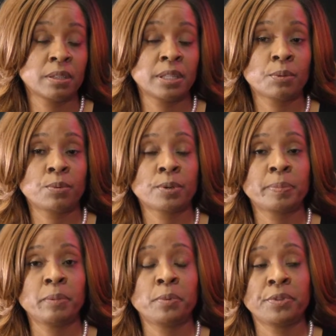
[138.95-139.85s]
There were
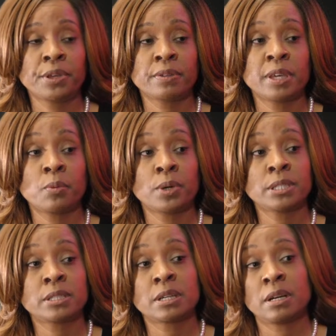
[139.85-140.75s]
people there that
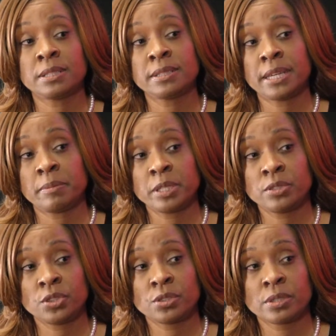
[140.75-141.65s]
wanted to cause
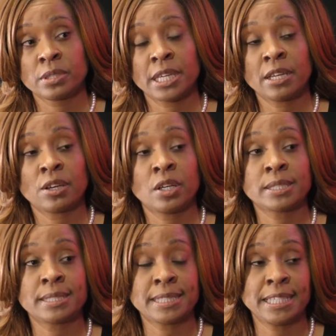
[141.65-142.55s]
damage and cause
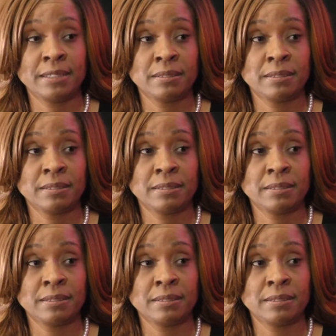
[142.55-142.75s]
a scene.